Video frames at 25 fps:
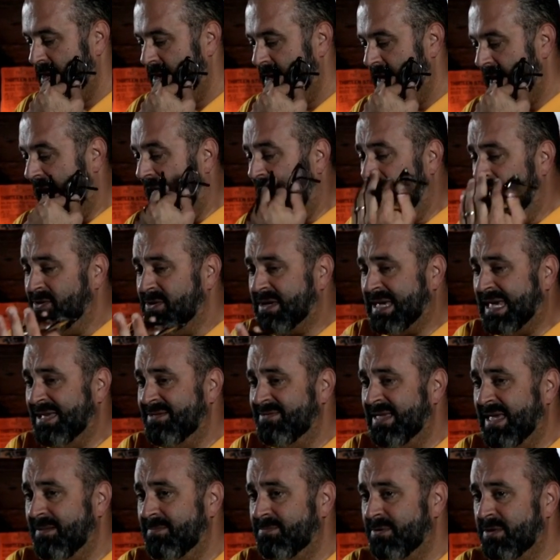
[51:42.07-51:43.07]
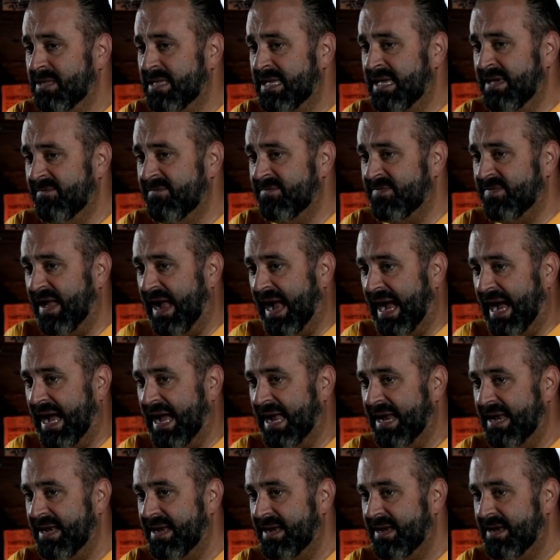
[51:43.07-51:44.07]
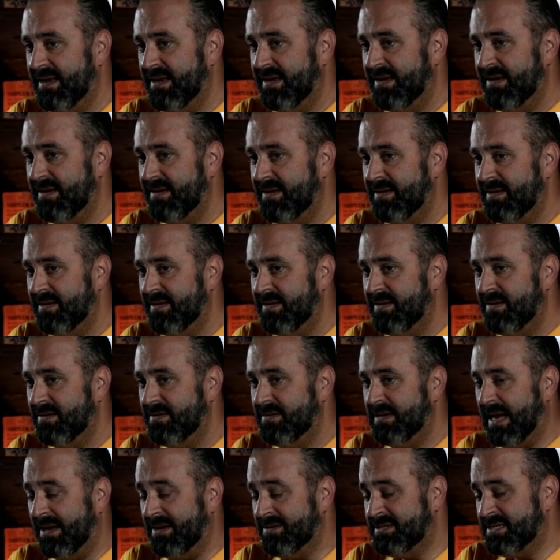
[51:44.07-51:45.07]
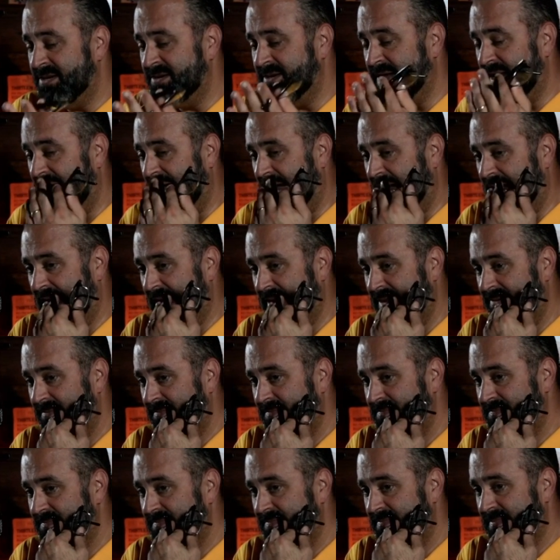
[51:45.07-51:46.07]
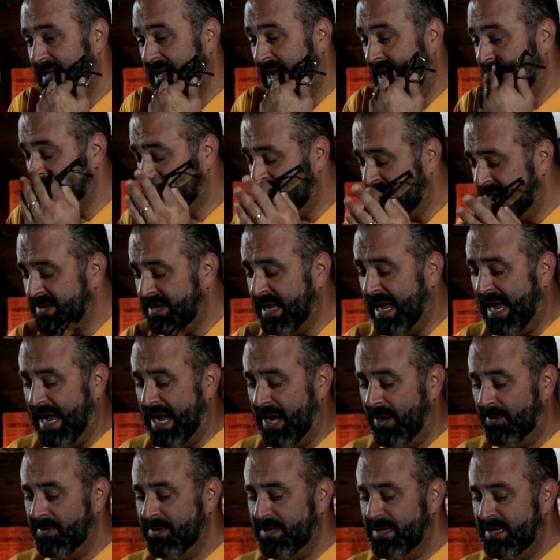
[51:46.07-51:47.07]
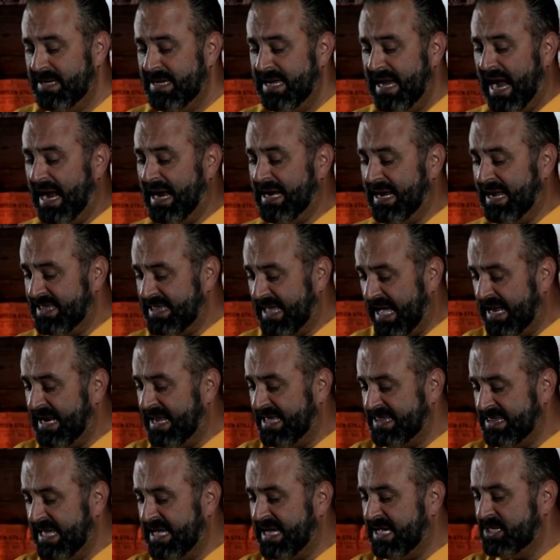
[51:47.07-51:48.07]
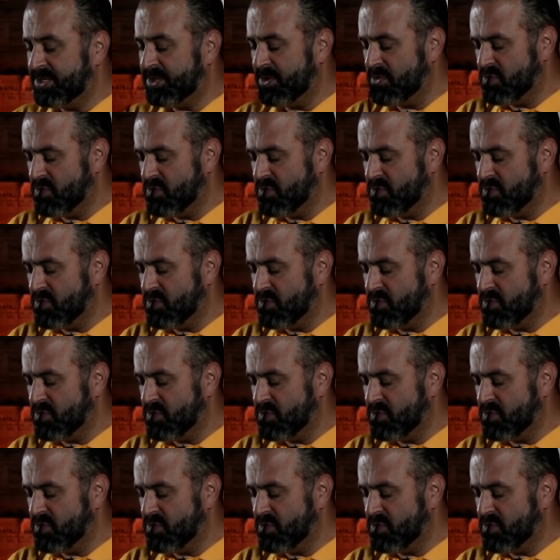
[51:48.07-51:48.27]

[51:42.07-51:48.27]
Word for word: How can they believe that? I'll tell you how. I'll tell you how. And I think it's a